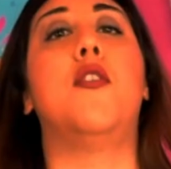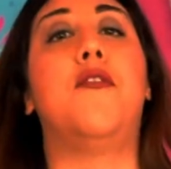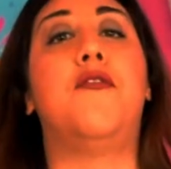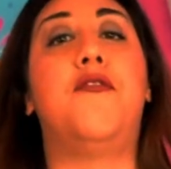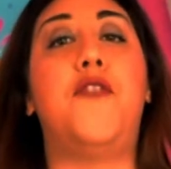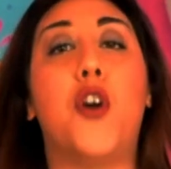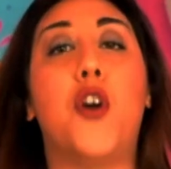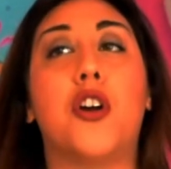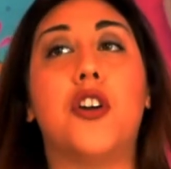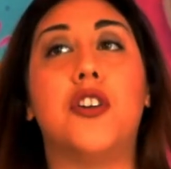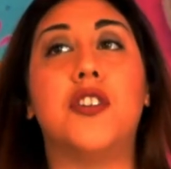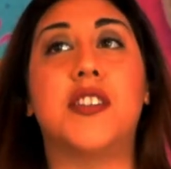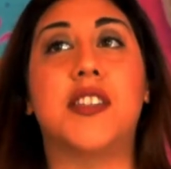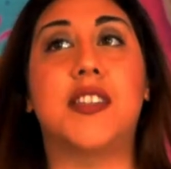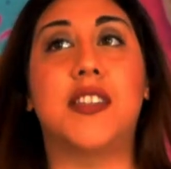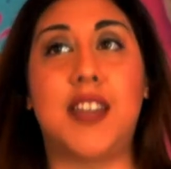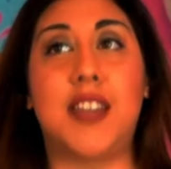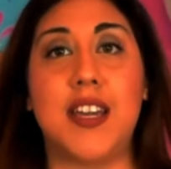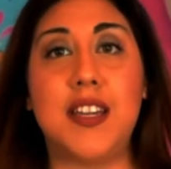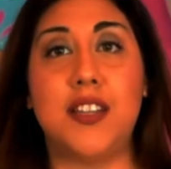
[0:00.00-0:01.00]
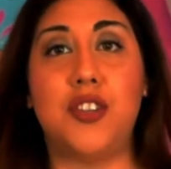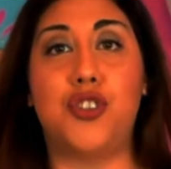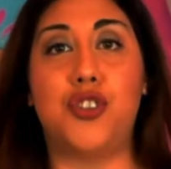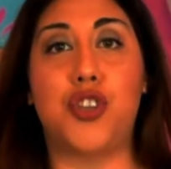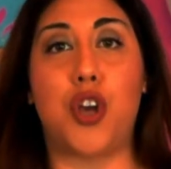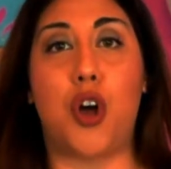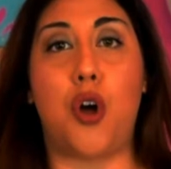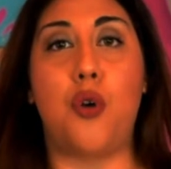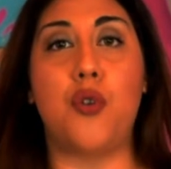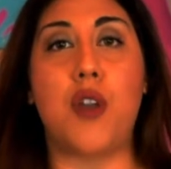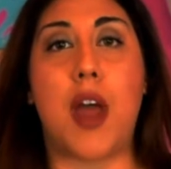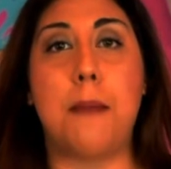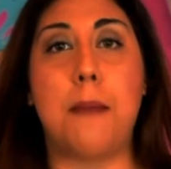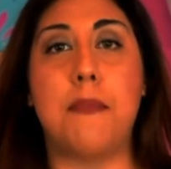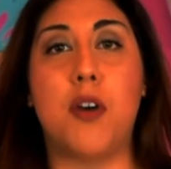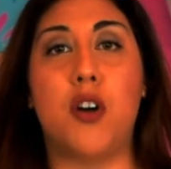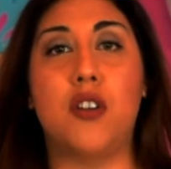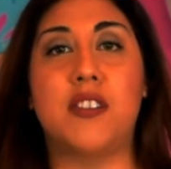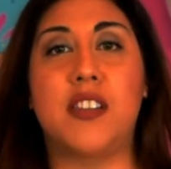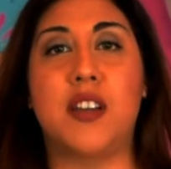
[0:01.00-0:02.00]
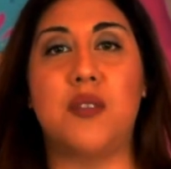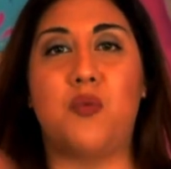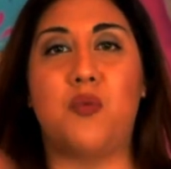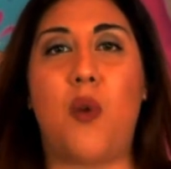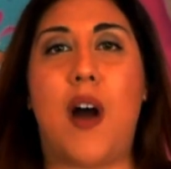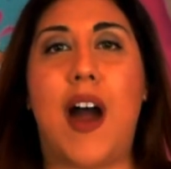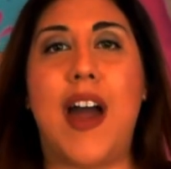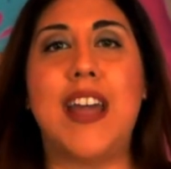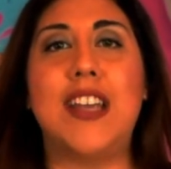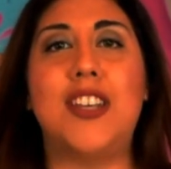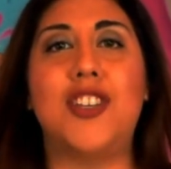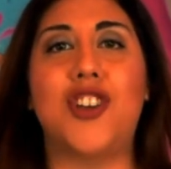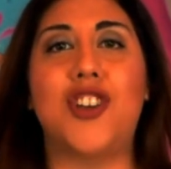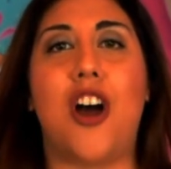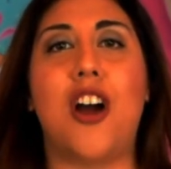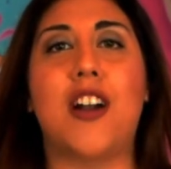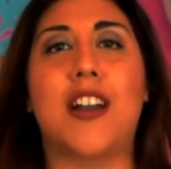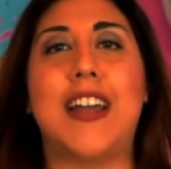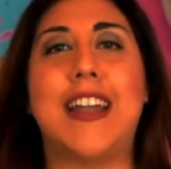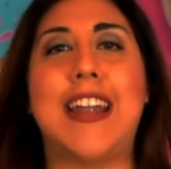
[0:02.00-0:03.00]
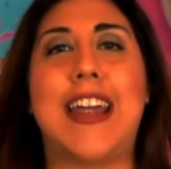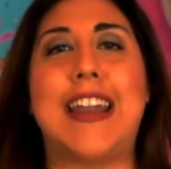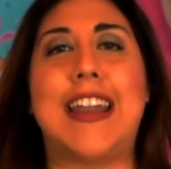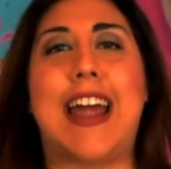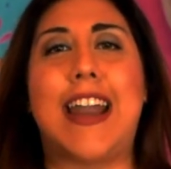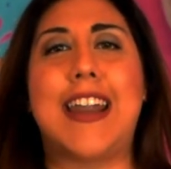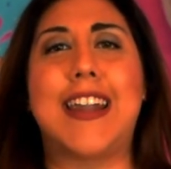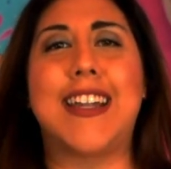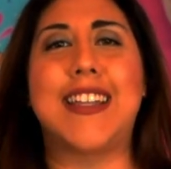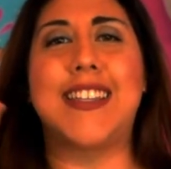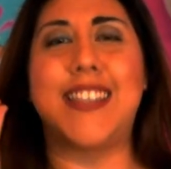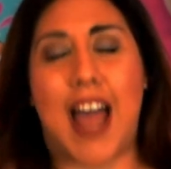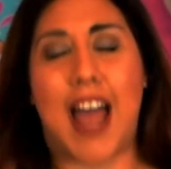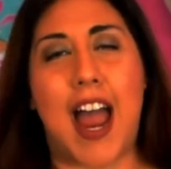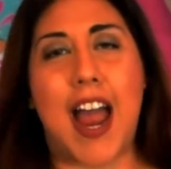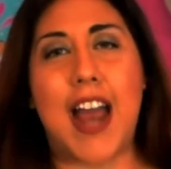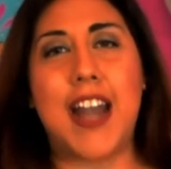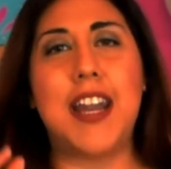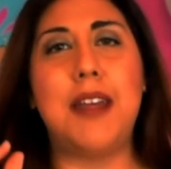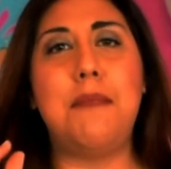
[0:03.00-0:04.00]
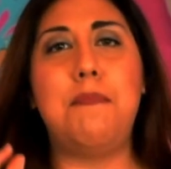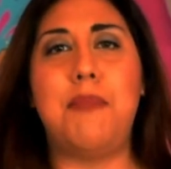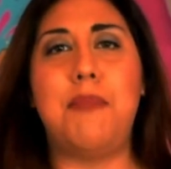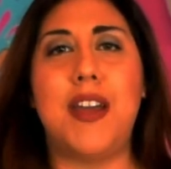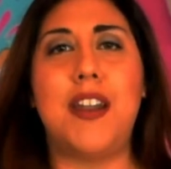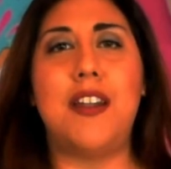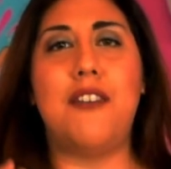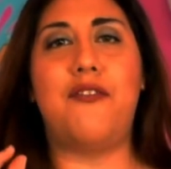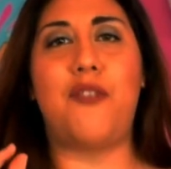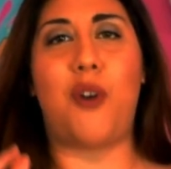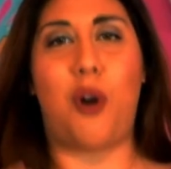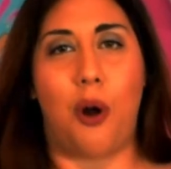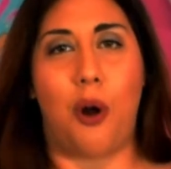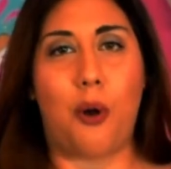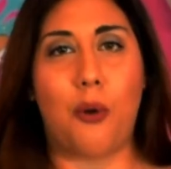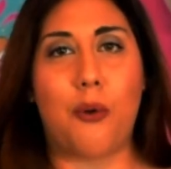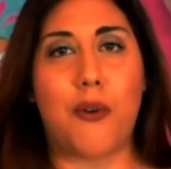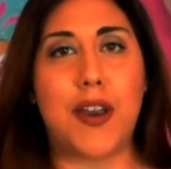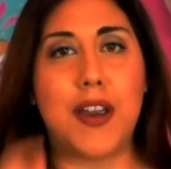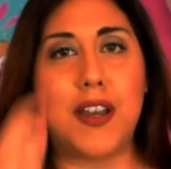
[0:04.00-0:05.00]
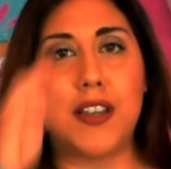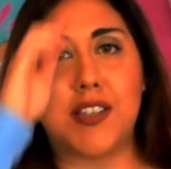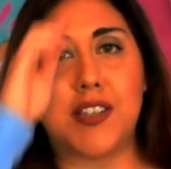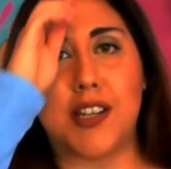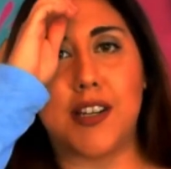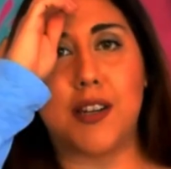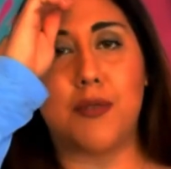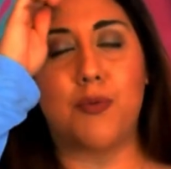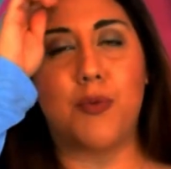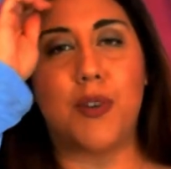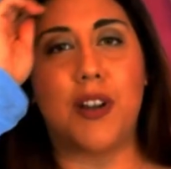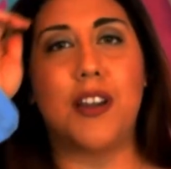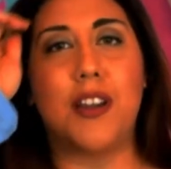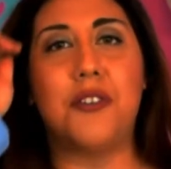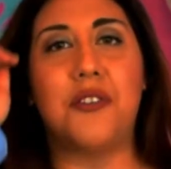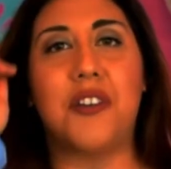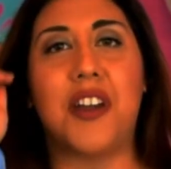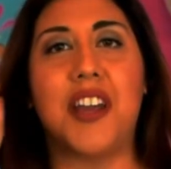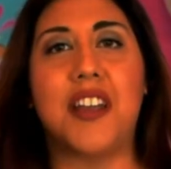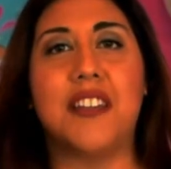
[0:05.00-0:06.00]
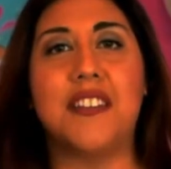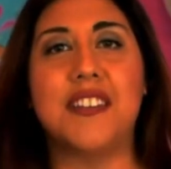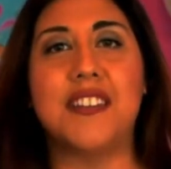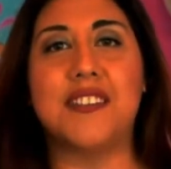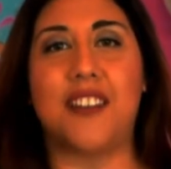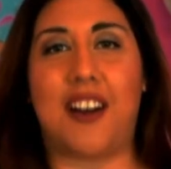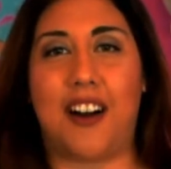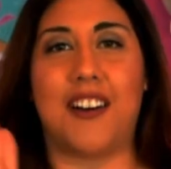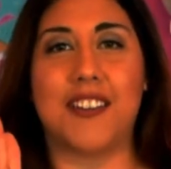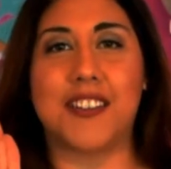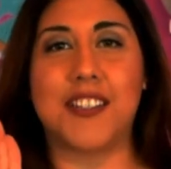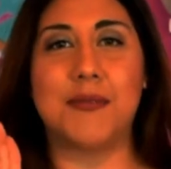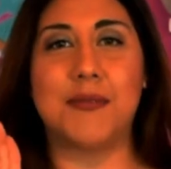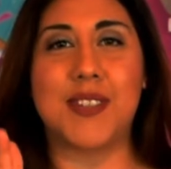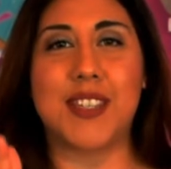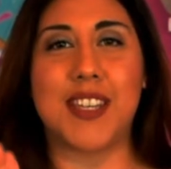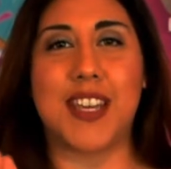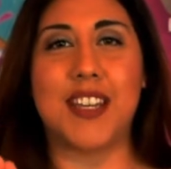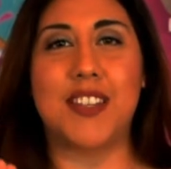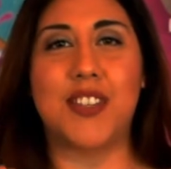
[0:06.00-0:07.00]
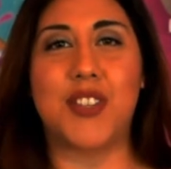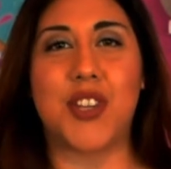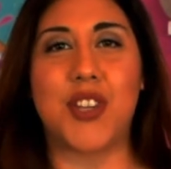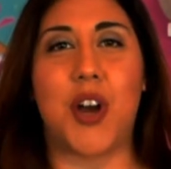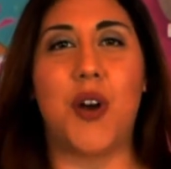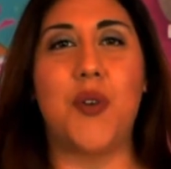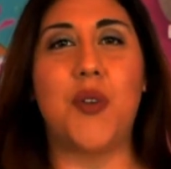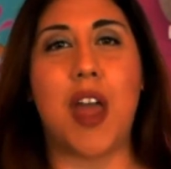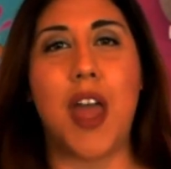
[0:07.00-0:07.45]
For her skin tone, I melted white chocolate and added a tiny bit of orange and it really created this awesome skin tone.